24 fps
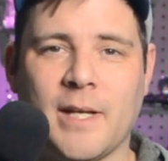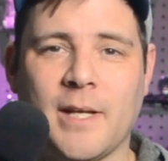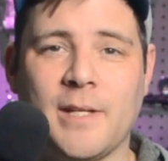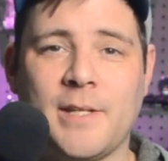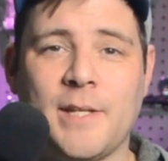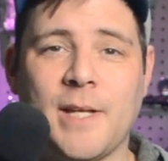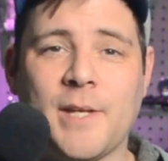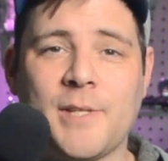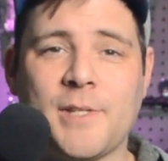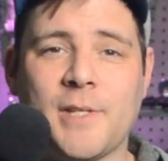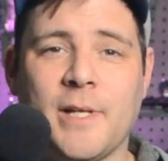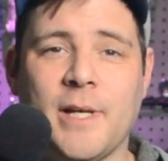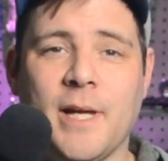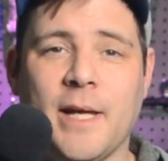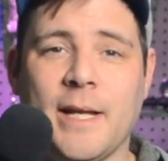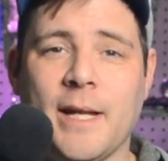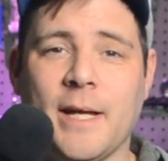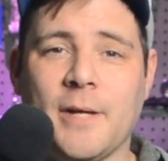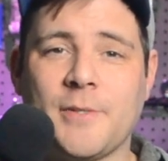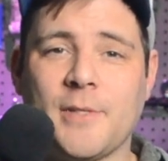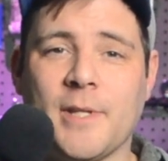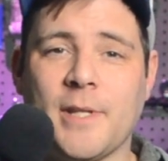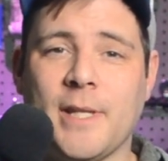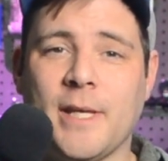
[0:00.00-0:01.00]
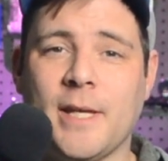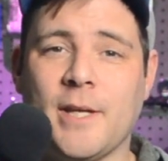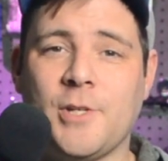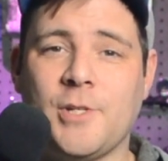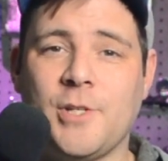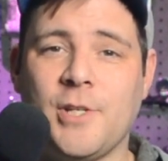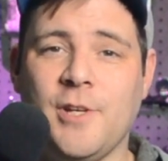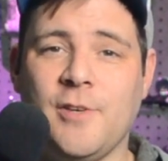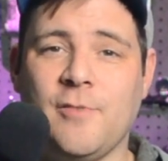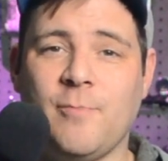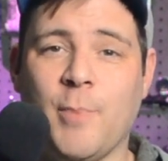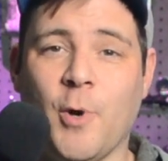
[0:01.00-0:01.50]
Tesla announced that they
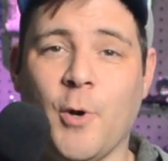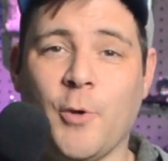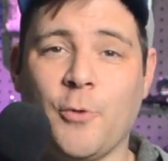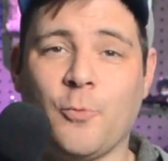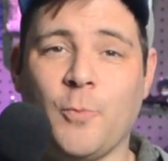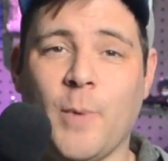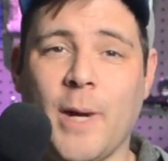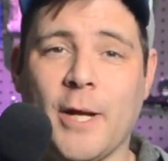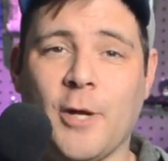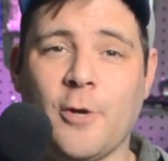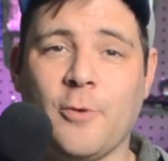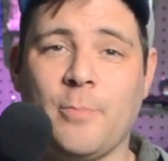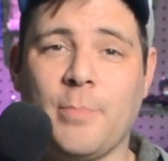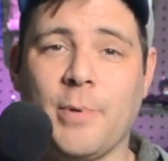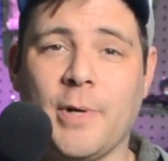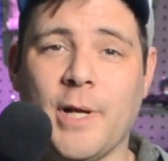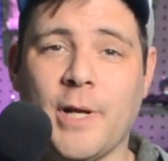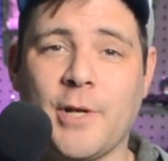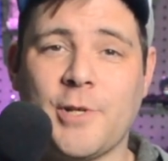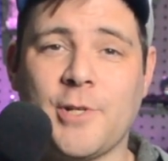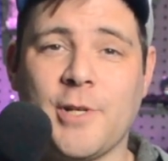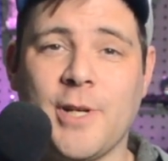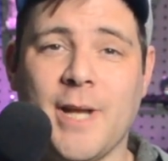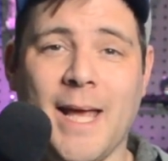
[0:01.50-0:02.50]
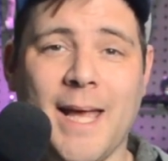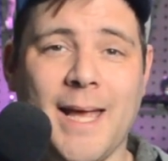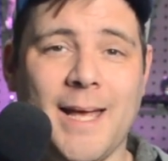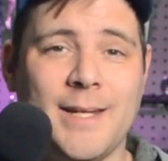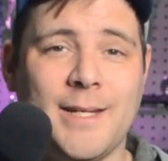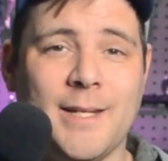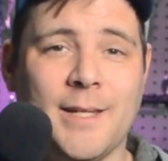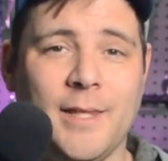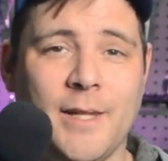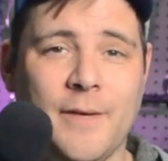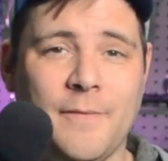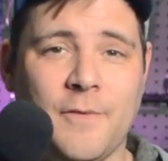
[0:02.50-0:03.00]
achieved both record production
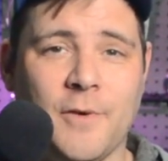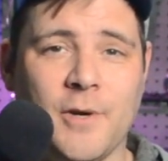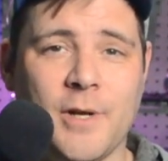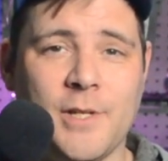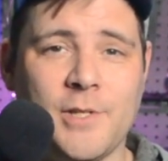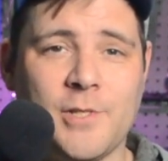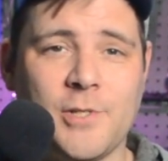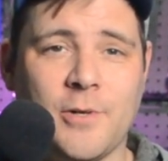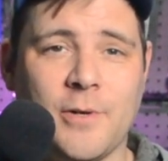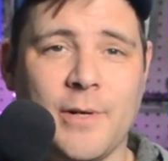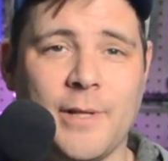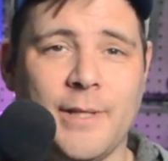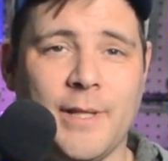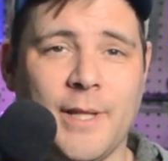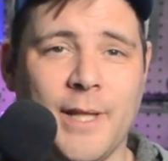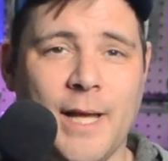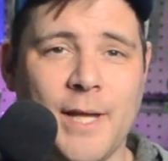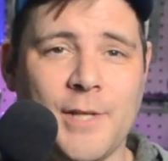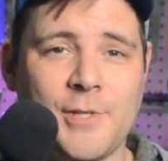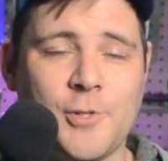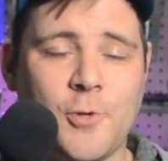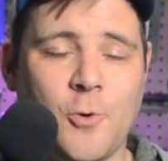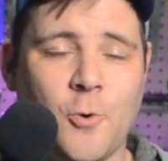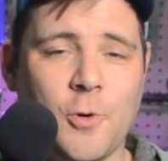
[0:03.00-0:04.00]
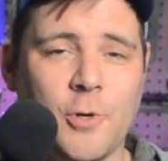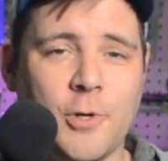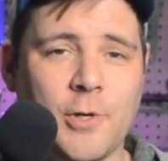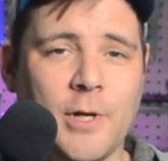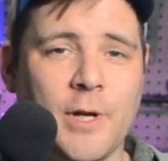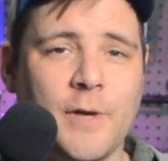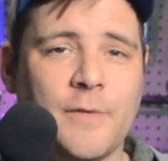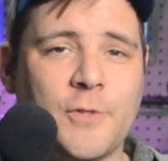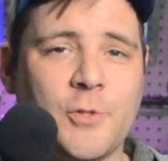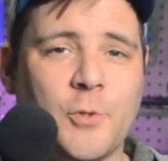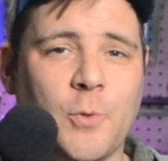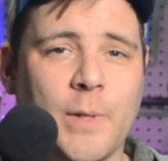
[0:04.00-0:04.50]
and deliveries during the last quarter
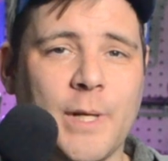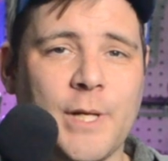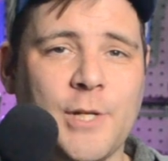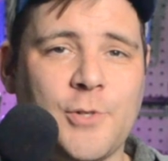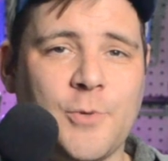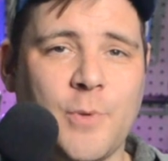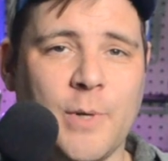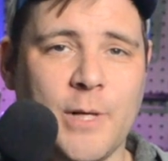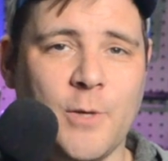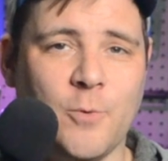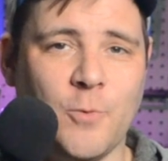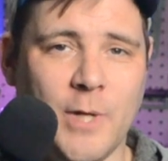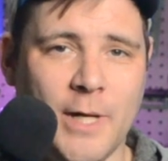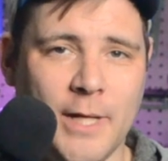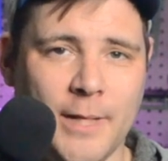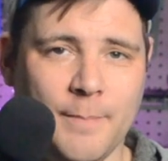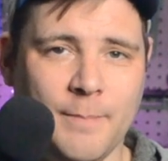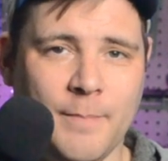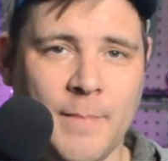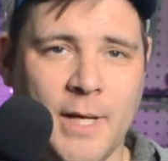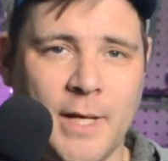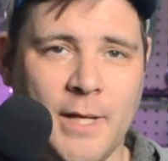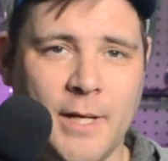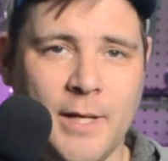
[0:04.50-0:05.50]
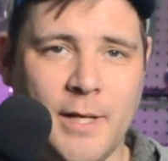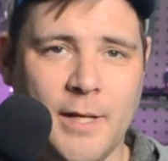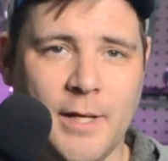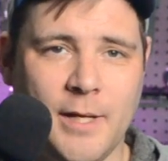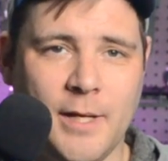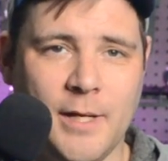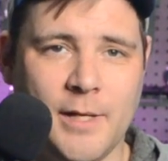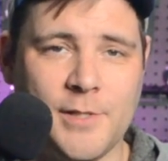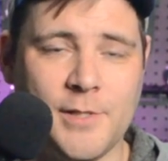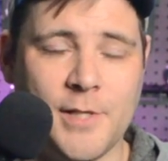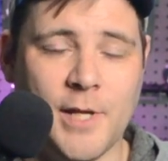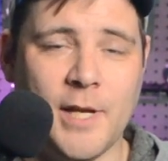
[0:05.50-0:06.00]
of 2021.
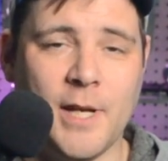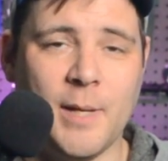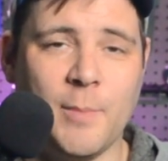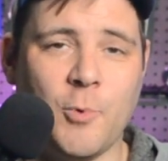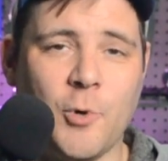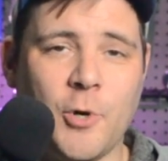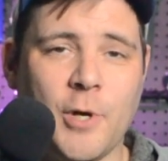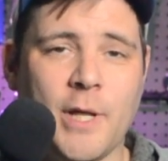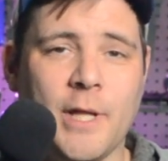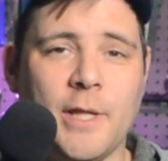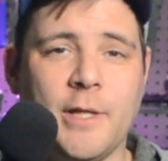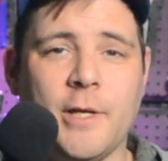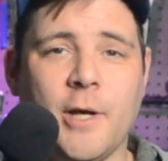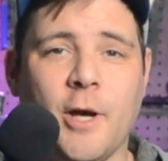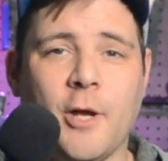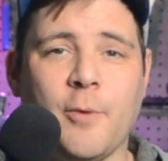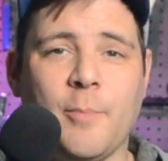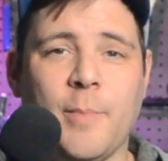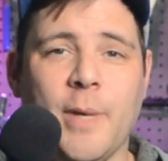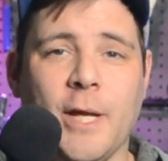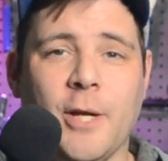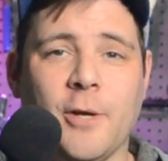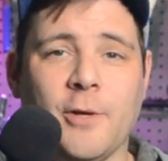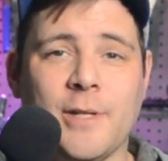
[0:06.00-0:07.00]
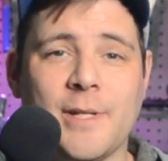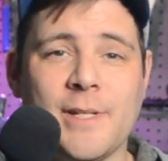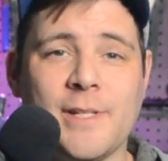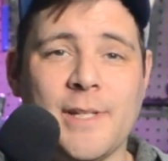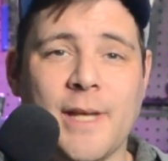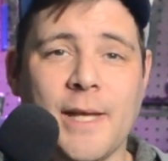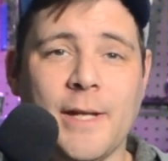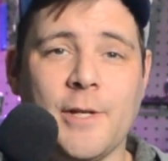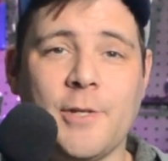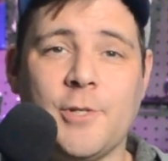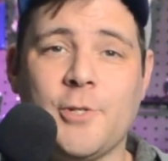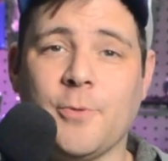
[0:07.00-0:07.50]
Sunday morning, the automaker
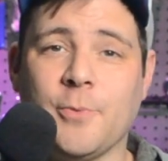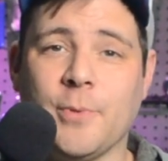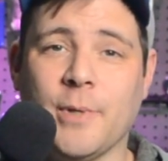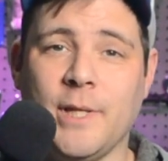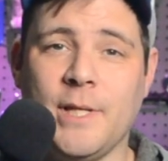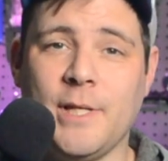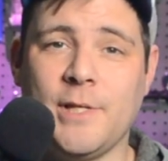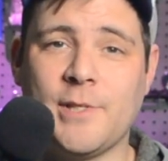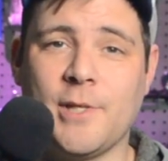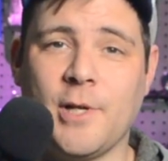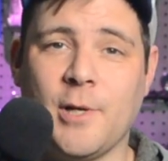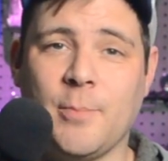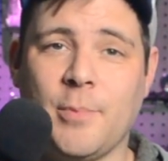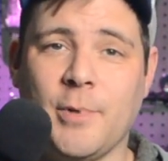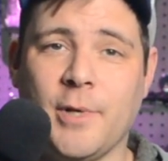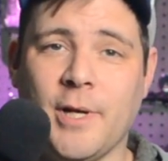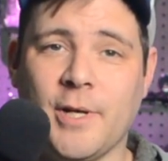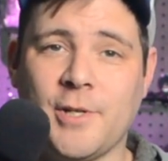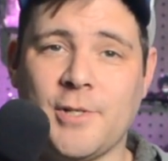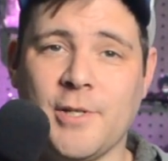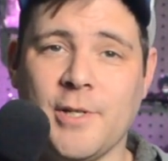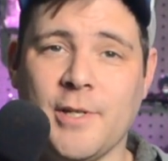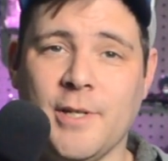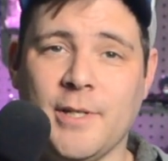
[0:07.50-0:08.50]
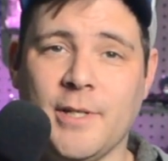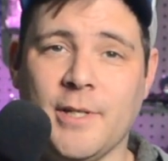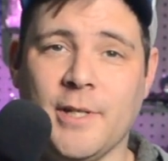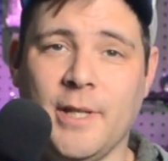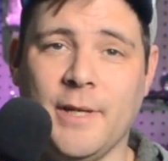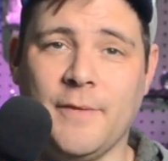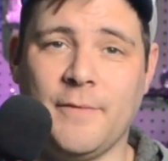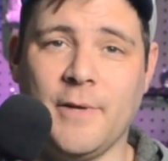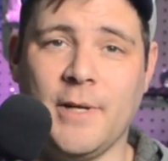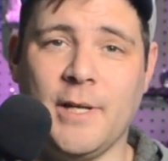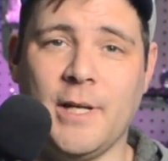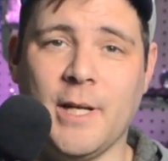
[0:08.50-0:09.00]
decided to release their production and
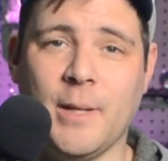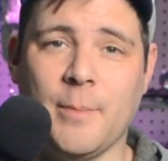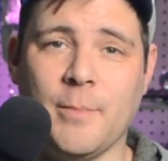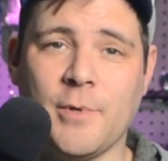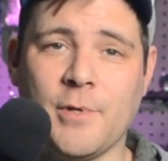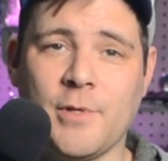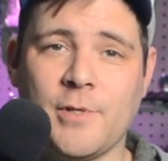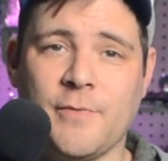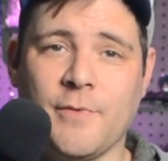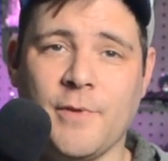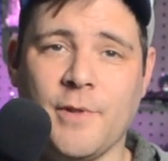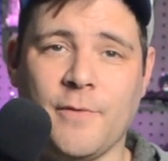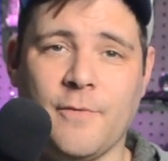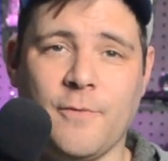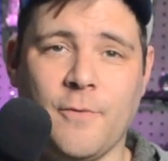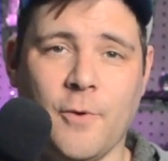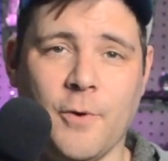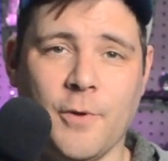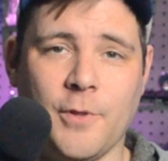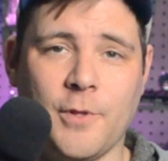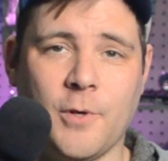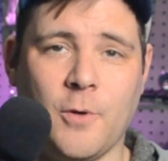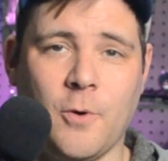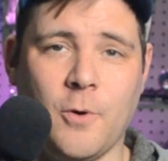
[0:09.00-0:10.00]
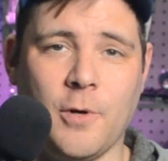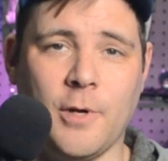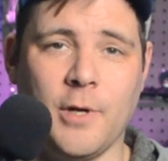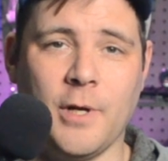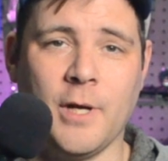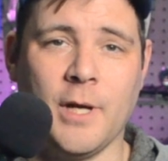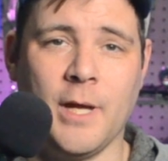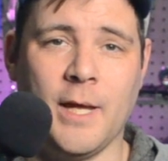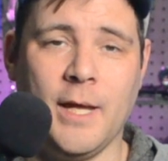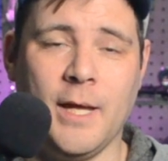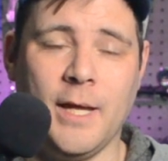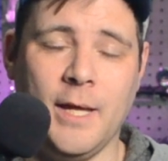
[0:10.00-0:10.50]
delivery numbers for the fourth
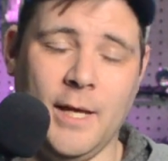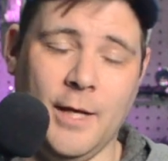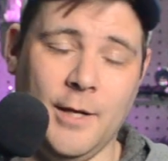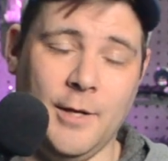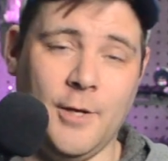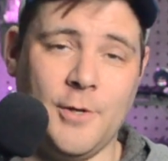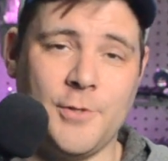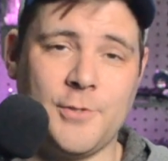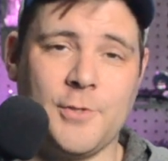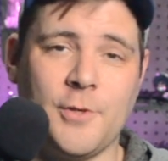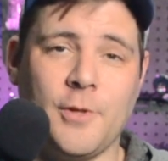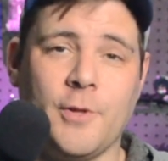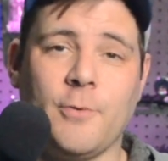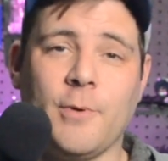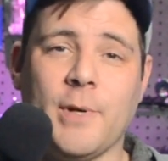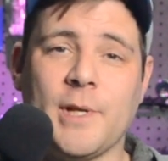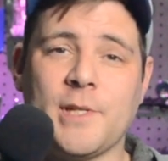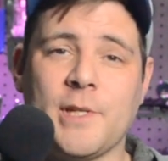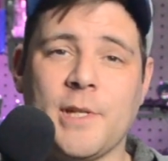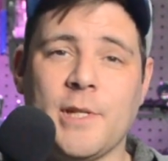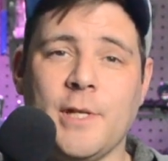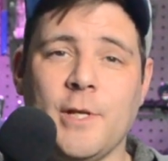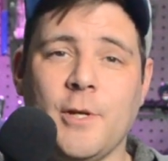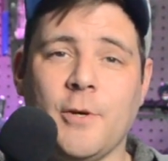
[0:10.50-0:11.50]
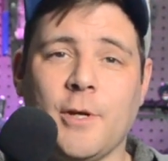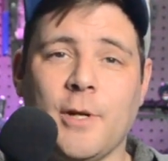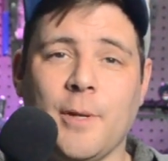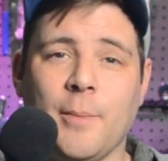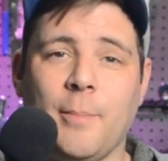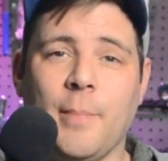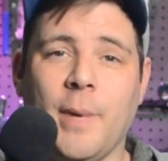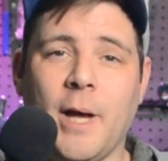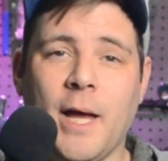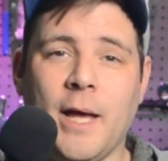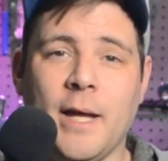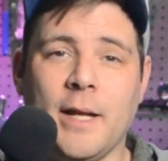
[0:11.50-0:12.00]
quarter, and also the rest of the year
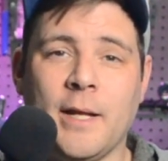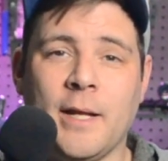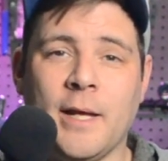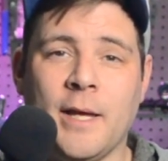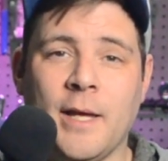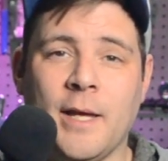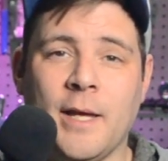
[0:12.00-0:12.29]
combined,